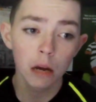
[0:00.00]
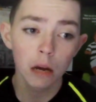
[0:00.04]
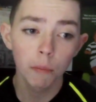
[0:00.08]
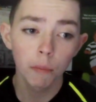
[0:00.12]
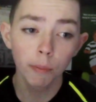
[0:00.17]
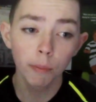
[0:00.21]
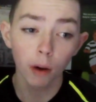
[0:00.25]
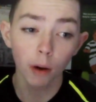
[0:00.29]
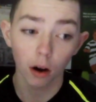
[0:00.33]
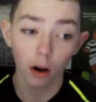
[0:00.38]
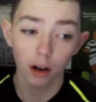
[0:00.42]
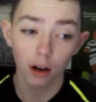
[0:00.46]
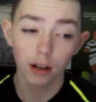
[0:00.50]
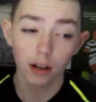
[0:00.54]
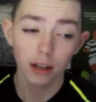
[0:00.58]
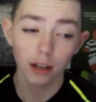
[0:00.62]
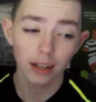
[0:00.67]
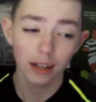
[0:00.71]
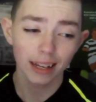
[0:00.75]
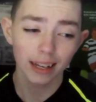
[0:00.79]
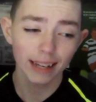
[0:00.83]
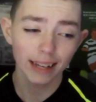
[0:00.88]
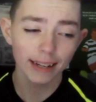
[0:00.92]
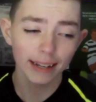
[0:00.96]
but
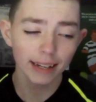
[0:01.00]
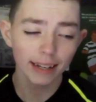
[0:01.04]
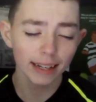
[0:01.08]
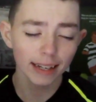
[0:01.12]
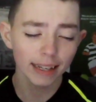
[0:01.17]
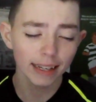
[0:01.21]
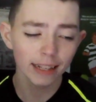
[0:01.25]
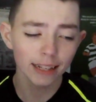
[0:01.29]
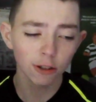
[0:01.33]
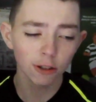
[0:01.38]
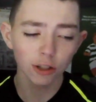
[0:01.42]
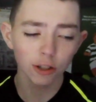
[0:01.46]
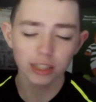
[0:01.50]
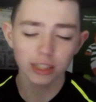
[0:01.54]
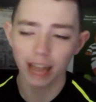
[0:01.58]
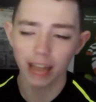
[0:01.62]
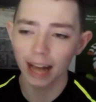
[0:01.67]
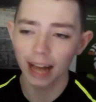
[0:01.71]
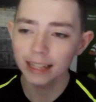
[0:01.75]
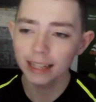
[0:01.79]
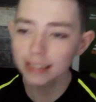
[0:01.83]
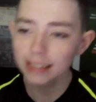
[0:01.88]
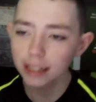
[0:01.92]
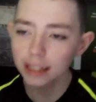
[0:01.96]
he just
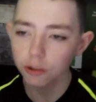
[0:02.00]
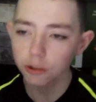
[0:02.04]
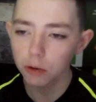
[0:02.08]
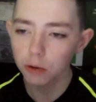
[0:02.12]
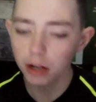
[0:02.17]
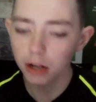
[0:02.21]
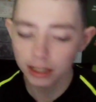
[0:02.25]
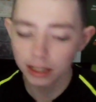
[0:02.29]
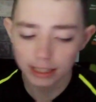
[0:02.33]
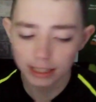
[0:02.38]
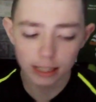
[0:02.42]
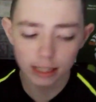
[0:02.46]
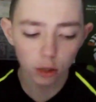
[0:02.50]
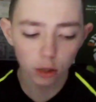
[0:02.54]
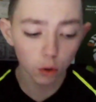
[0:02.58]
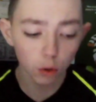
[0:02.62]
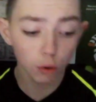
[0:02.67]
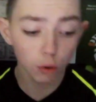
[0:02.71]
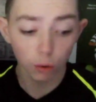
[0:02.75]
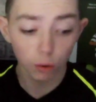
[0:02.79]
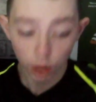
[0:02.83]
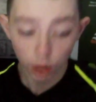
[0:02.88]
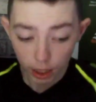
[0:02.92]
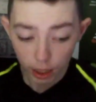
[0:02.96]
stands there, whereas
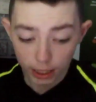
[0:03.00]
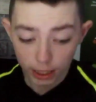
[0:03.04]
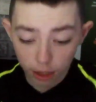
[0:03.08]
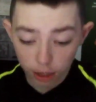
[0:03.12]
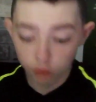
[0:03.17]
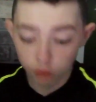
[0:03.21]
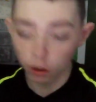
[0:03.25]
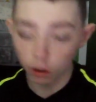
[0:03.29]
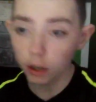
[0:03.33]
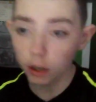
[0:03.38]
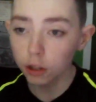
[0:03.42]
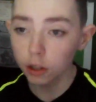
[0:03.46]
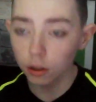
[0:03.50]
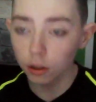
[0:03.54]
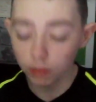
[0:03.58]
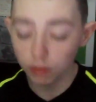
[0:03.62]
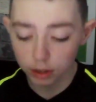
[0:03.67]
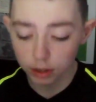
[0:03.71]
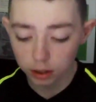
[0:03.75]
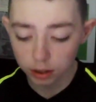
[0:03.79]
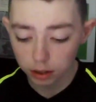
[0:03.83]
Kyogo, he's running, you know,